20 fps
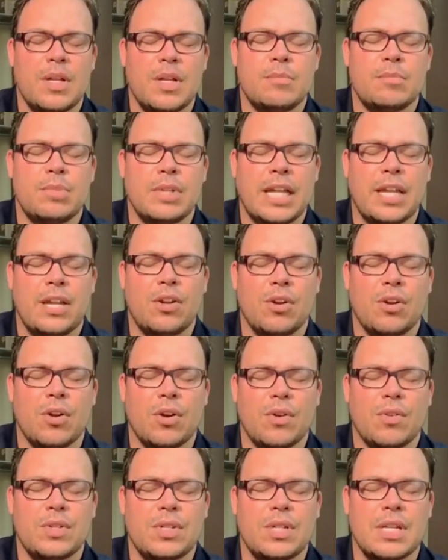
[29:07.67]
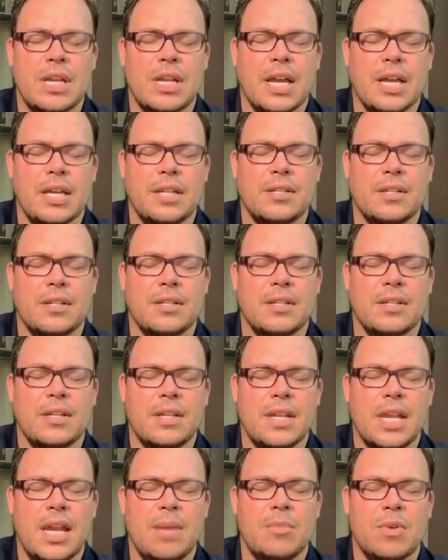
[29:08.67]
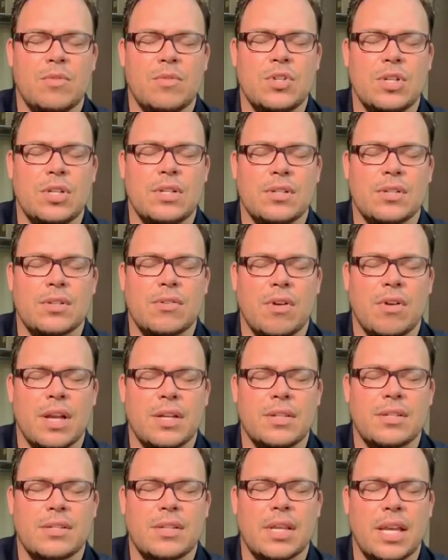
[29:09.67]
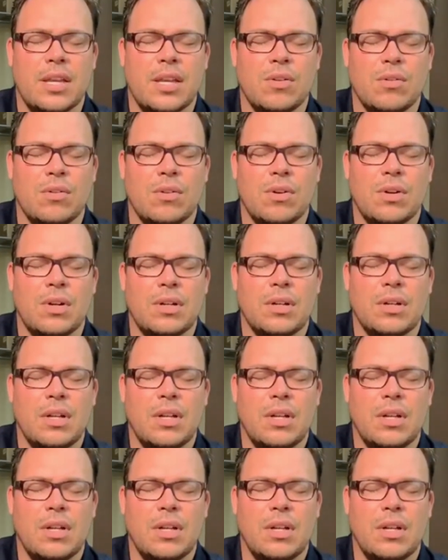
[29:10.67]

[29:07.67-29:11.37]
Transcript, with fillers: planet Earth tonight in the name of Jesus Christ. Thank you, Lord.